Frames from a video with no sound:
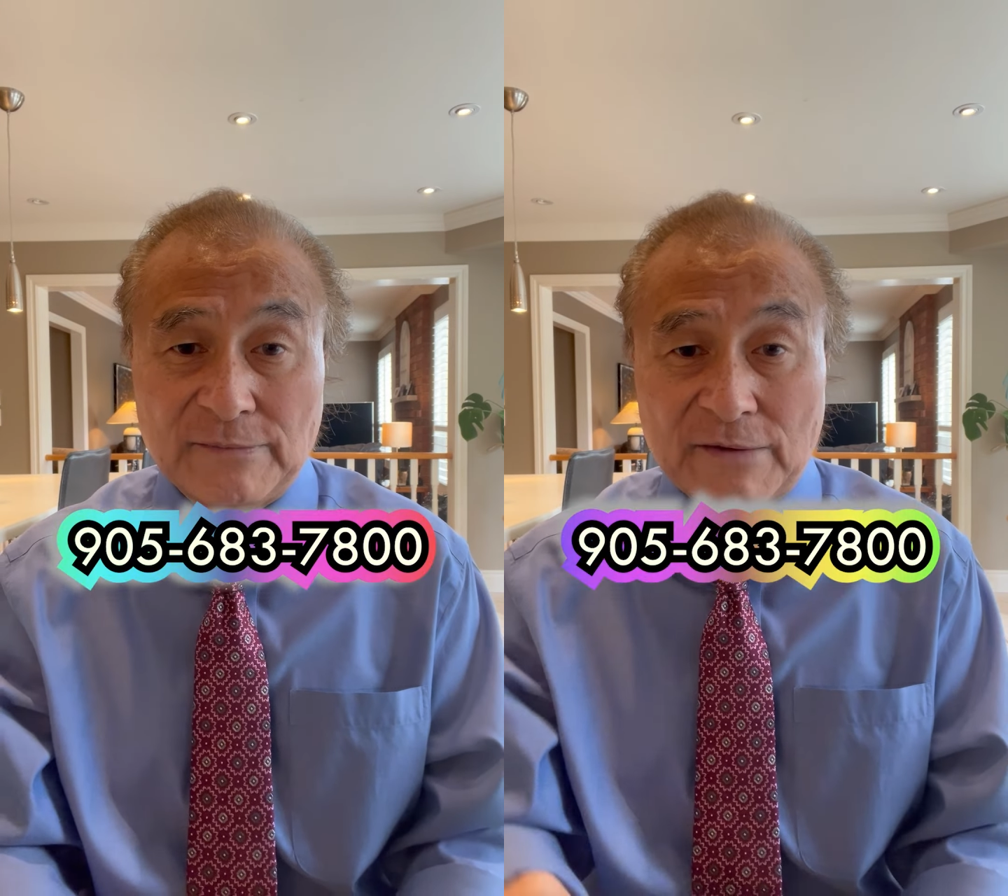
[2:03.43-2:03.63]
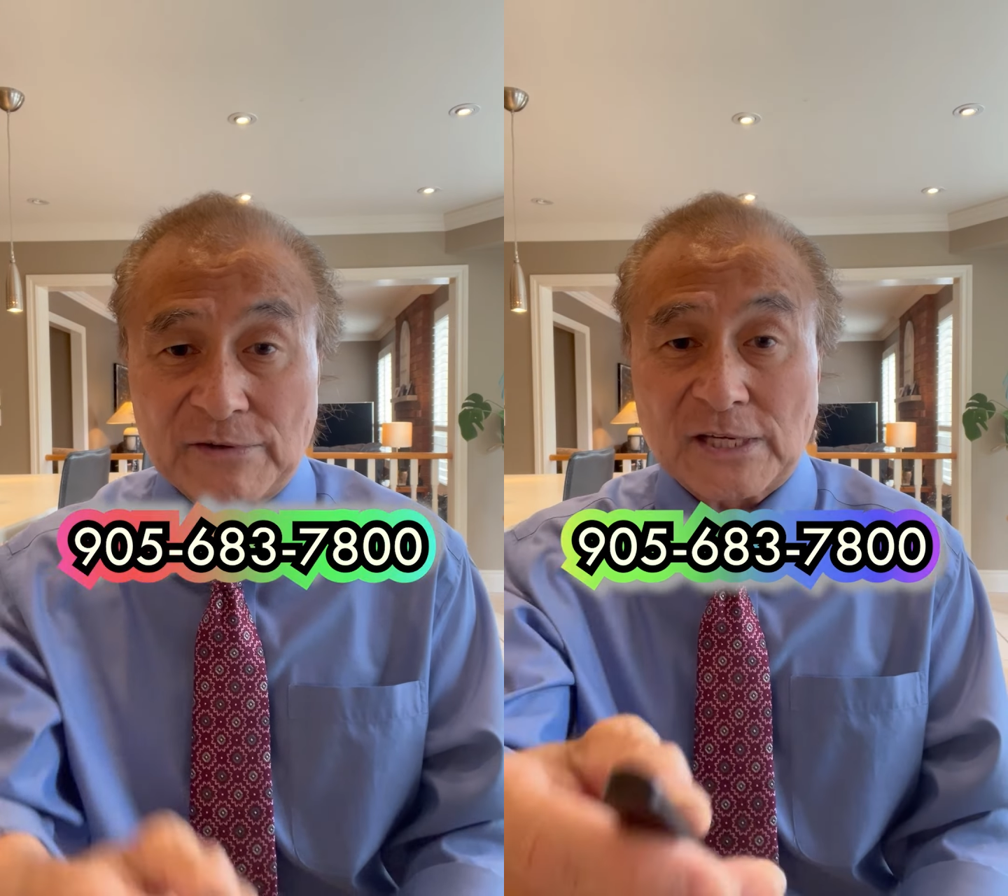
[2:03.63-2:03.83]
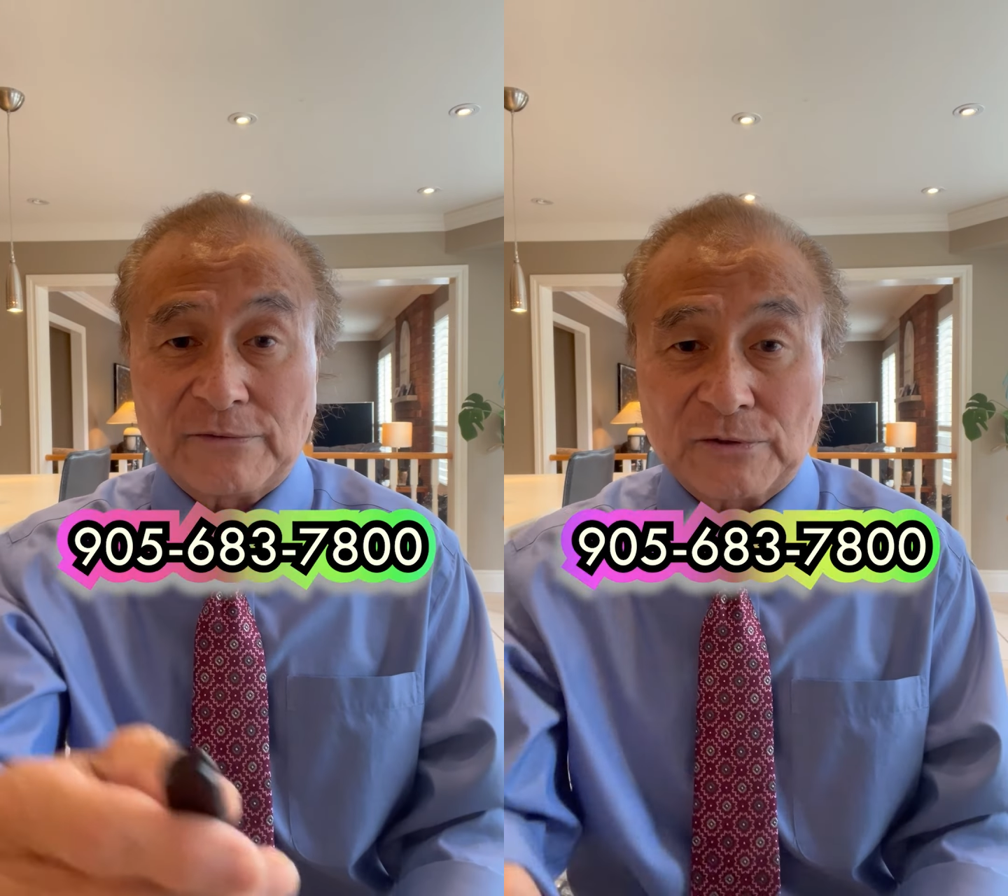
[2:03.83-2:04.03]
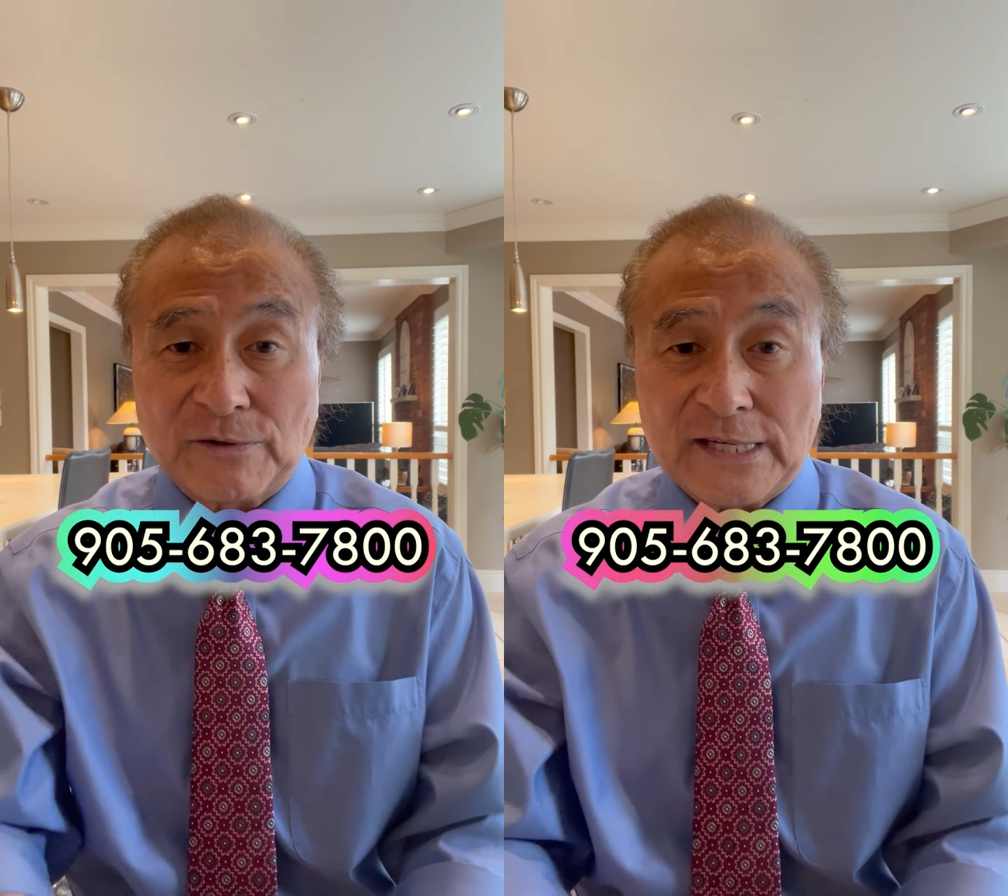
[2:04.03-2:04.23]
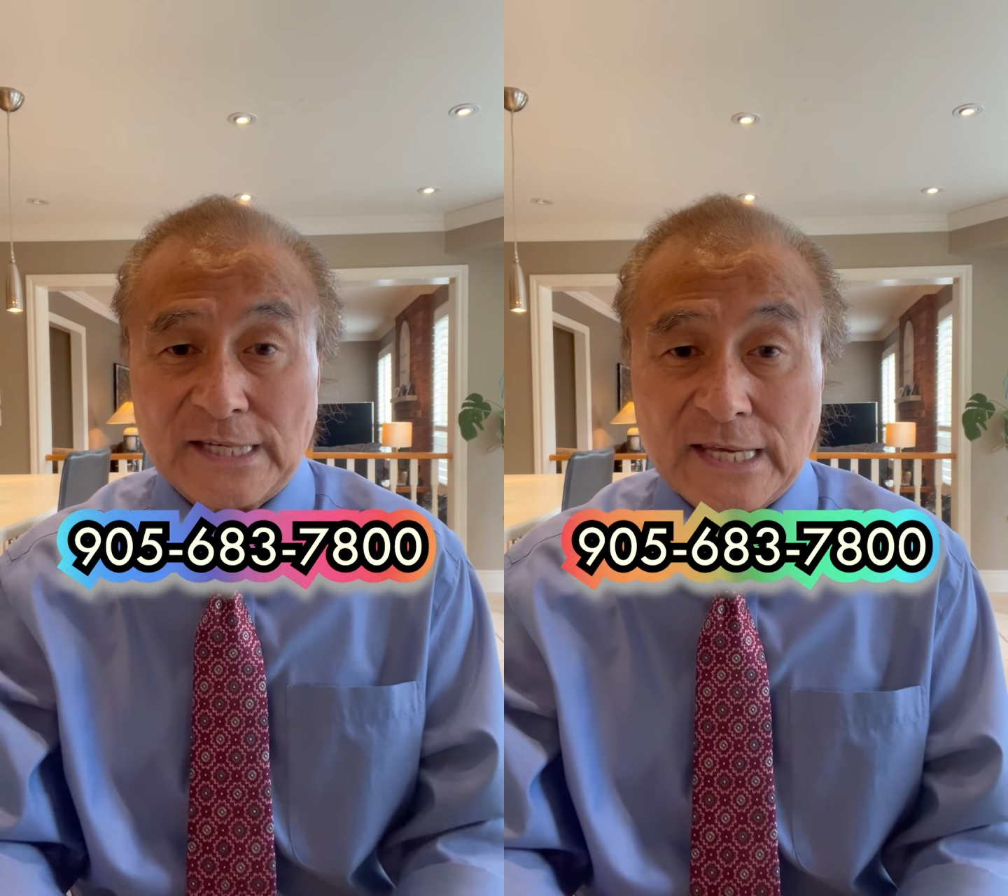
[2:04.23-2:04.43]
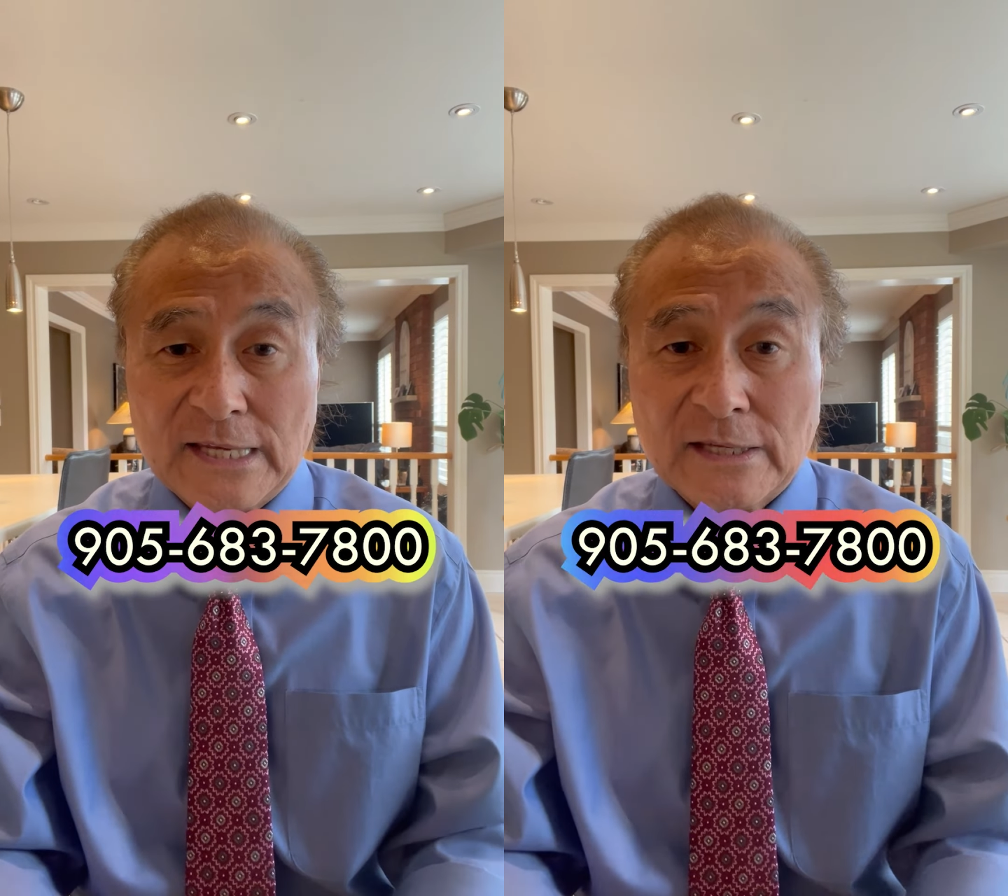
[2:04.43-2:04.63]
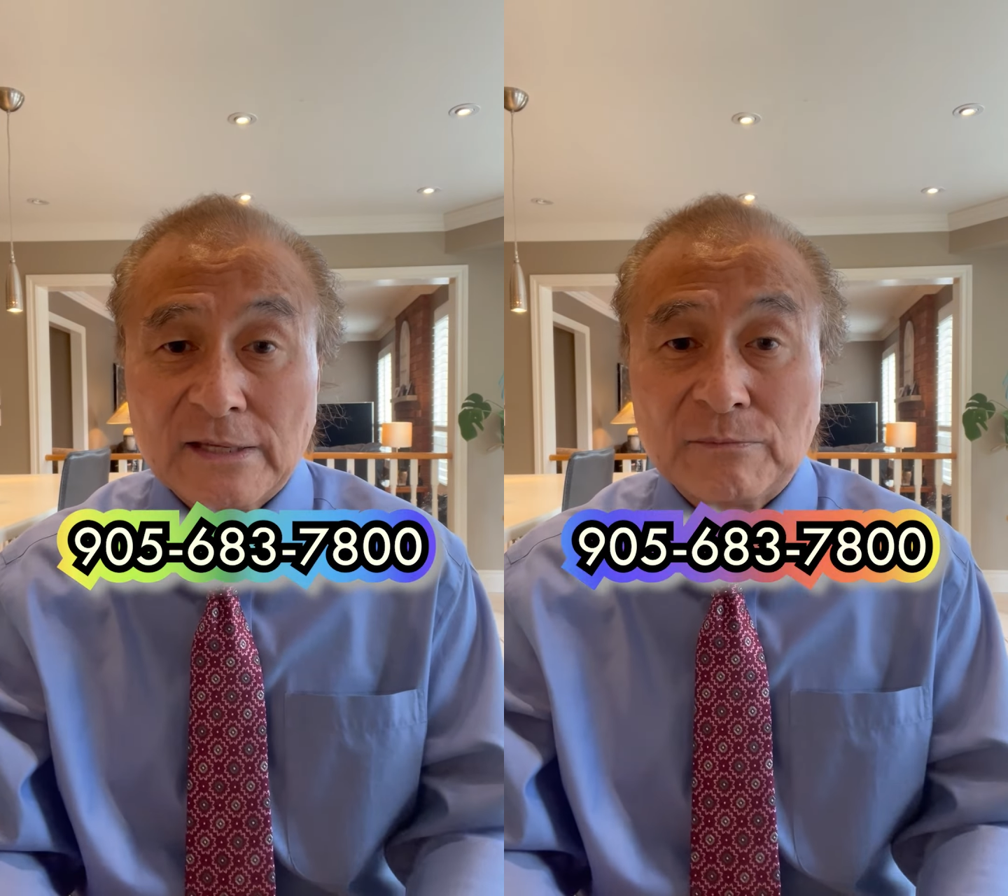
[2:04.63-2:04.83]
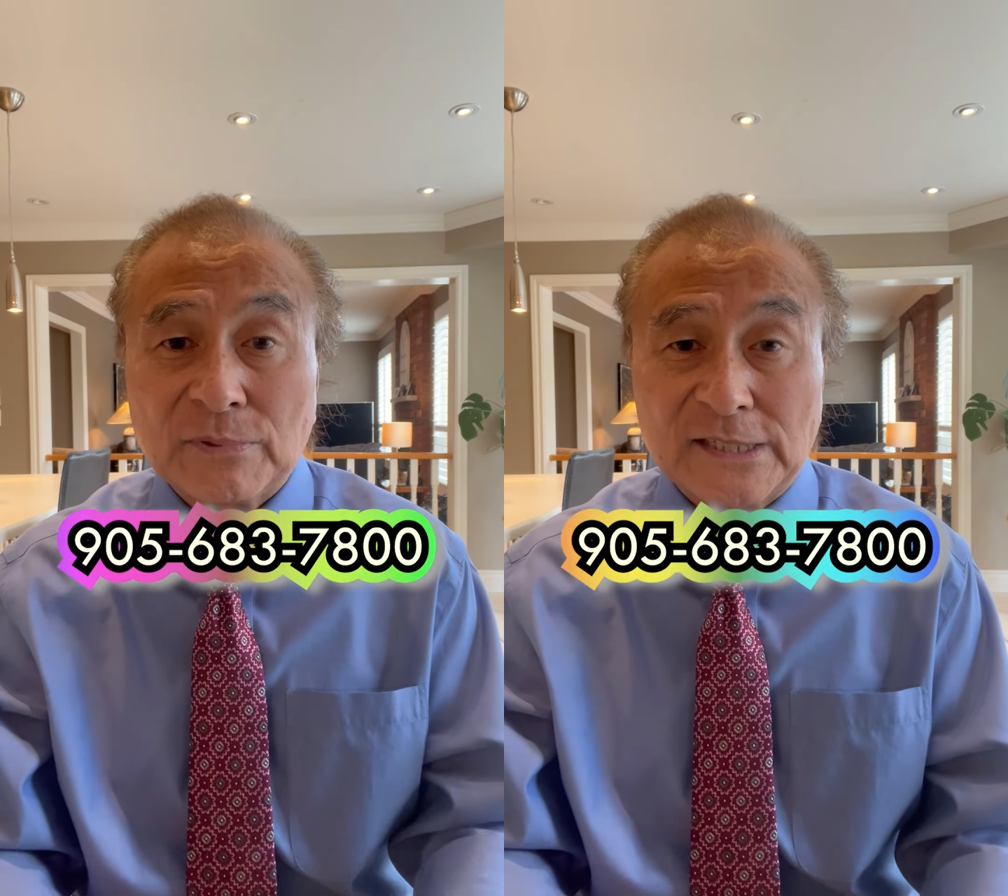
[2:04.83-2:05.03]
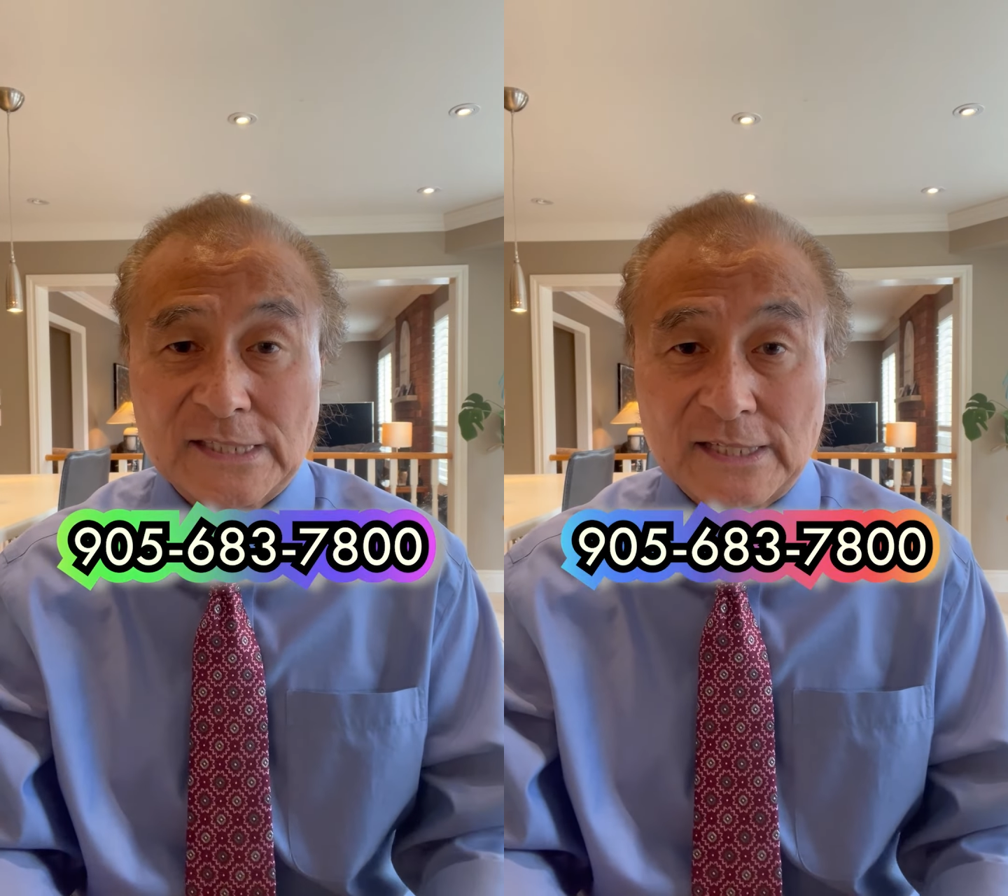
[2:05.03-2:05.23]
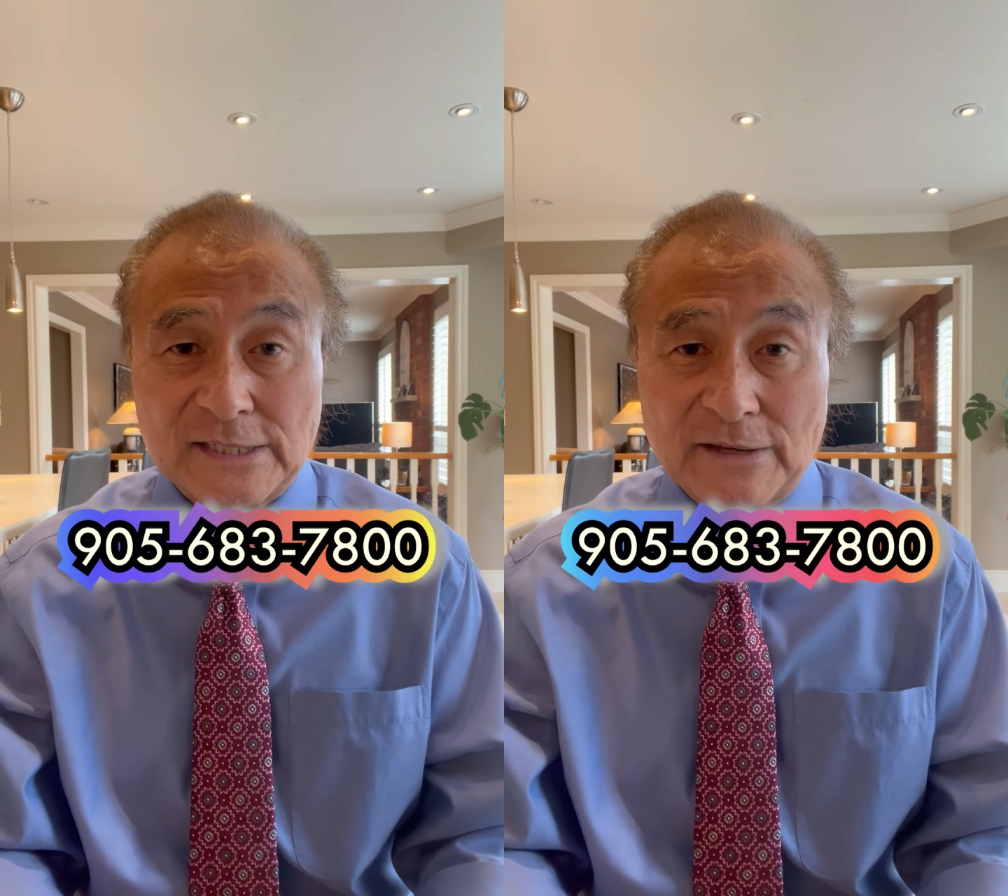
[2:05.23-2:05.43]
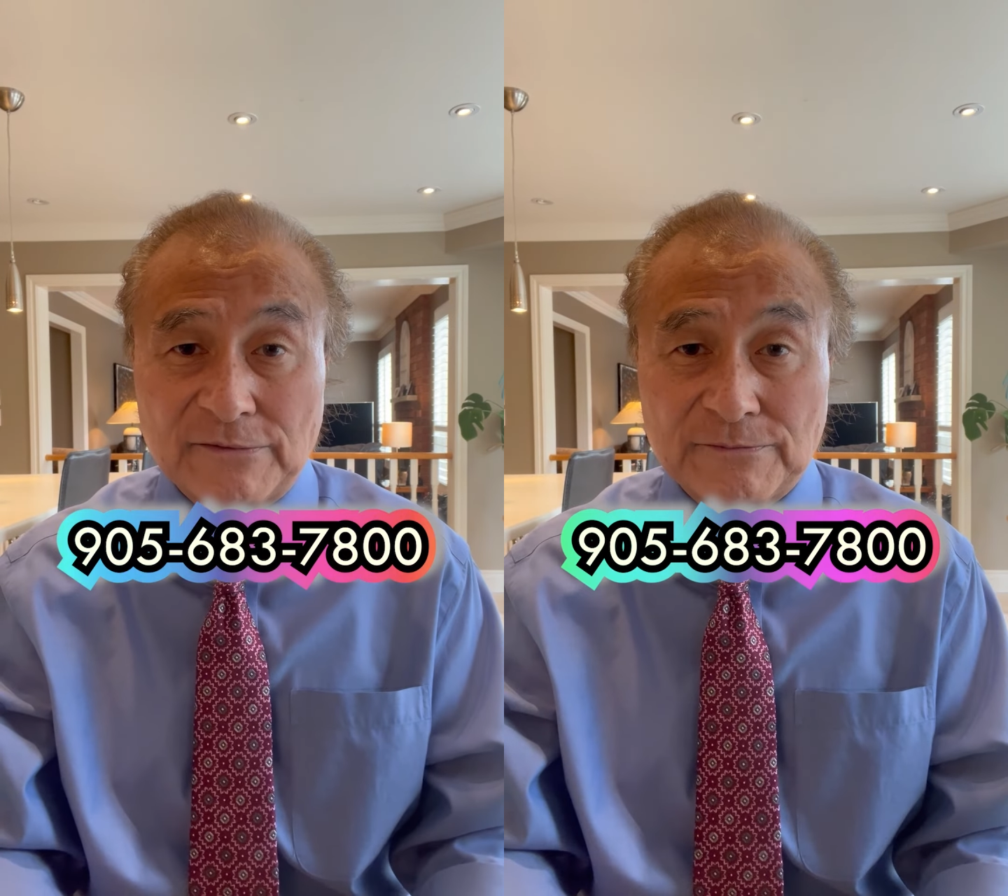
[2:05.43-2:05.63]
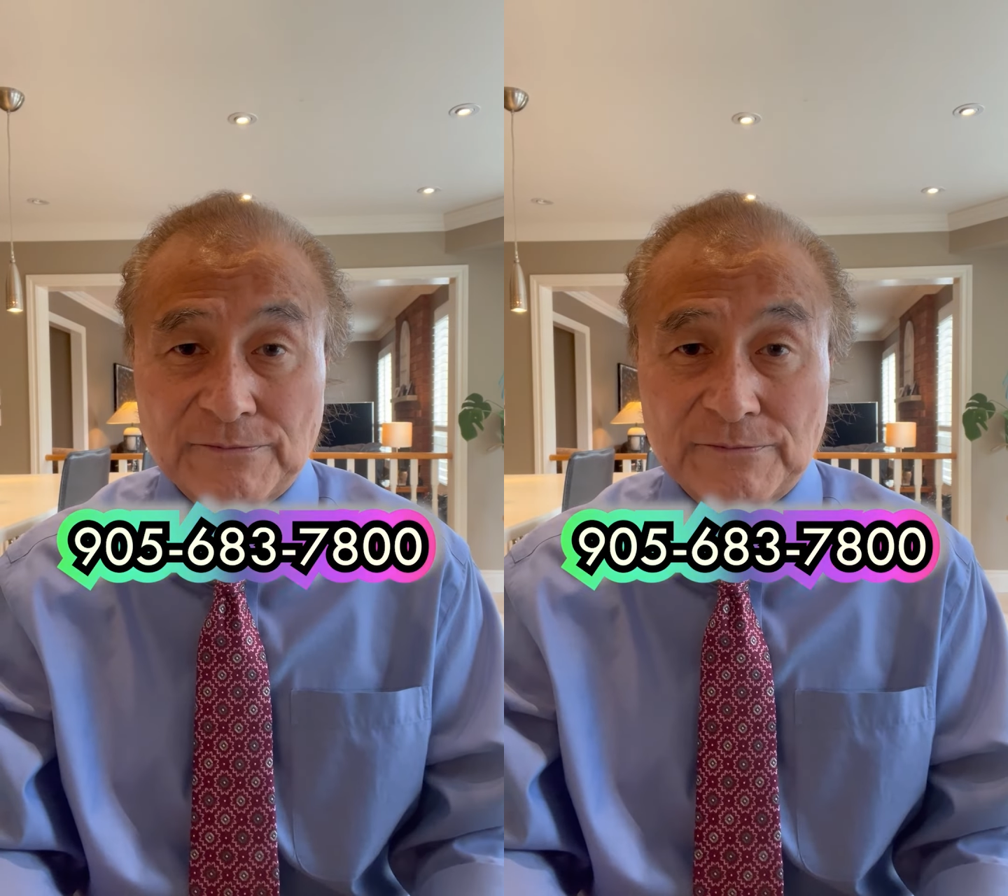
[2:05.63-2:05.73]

Have yourself a great day. Please stay safe.